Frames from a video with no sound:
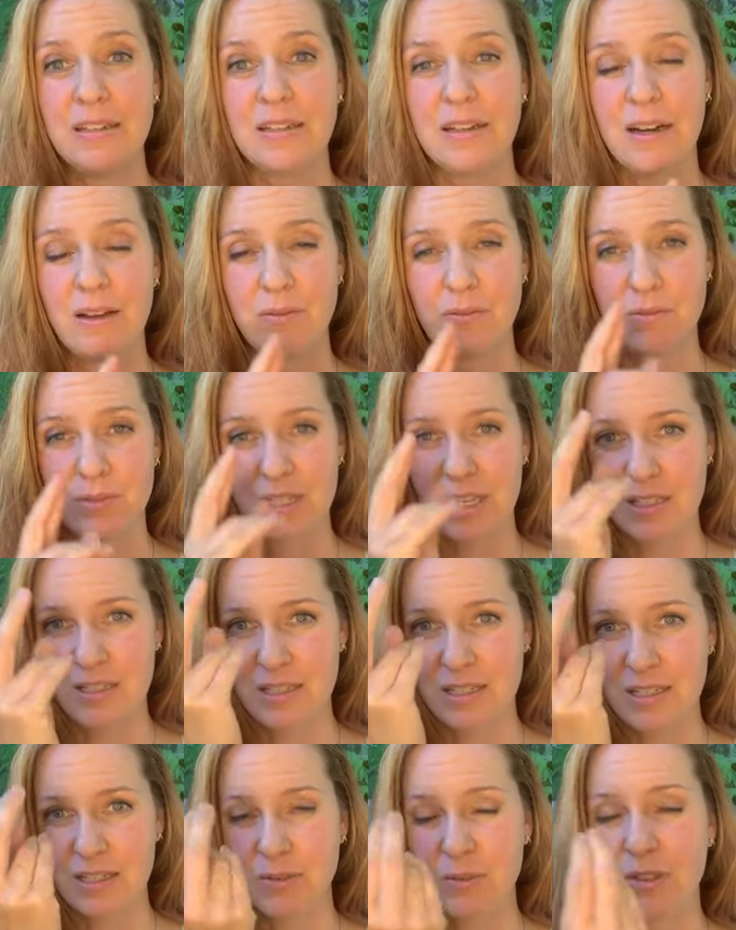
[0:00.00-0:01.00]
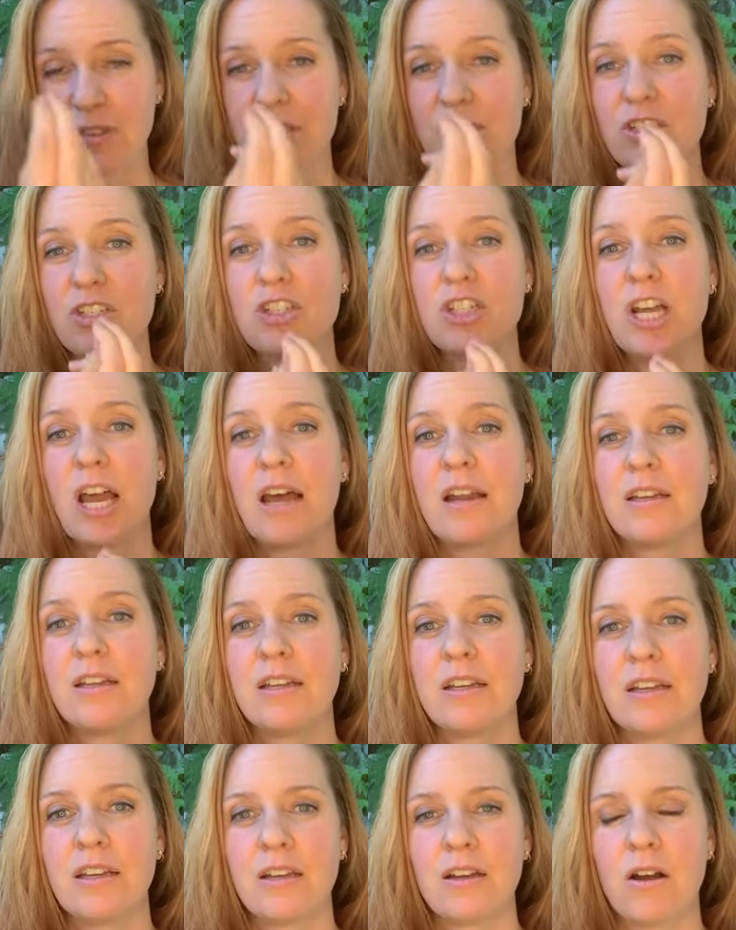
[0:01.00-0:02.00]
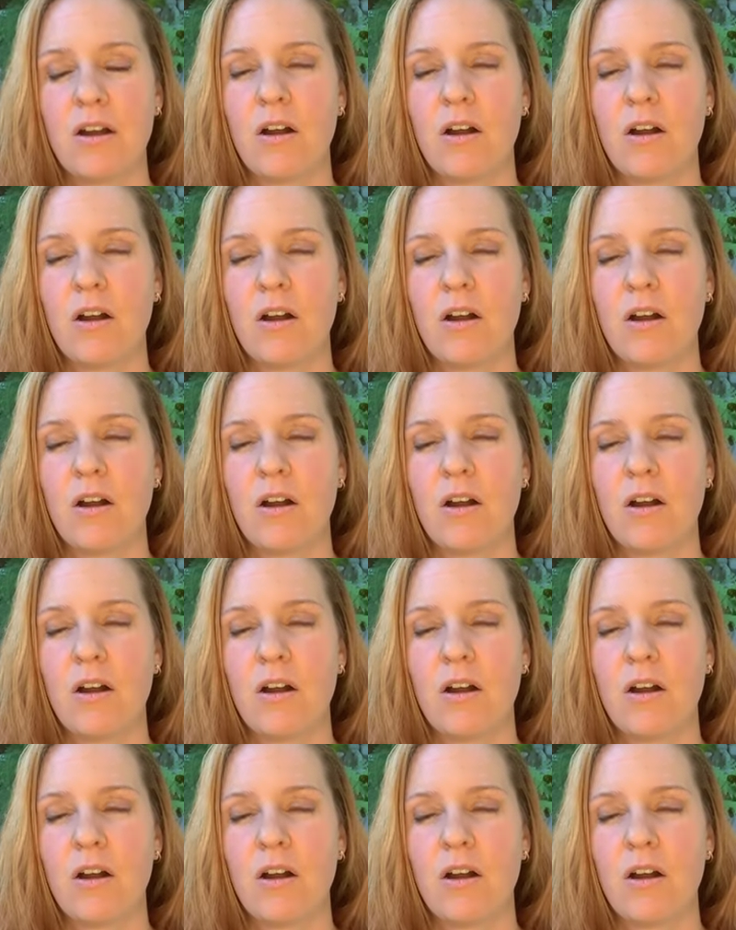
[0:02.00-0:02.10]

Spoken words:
that I'm sensing with this channeling